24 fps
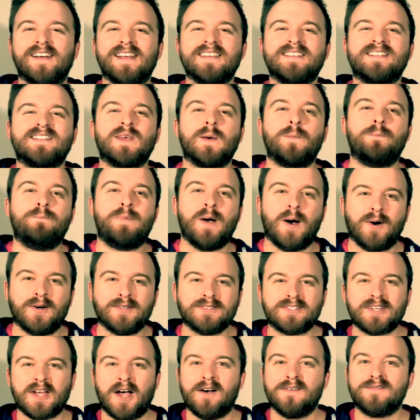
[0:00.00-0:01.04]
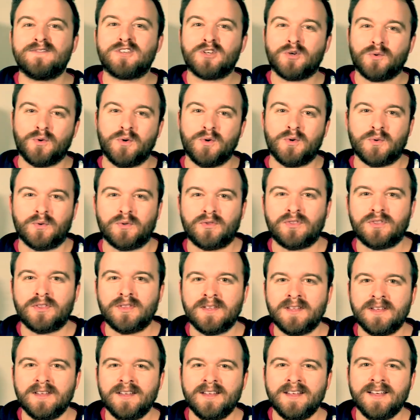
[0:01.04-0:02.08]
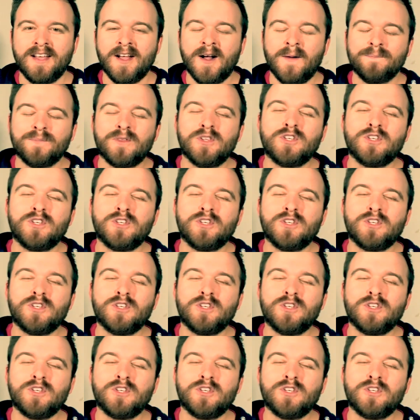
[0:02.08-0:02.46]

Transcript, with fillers: is the belt of truth. The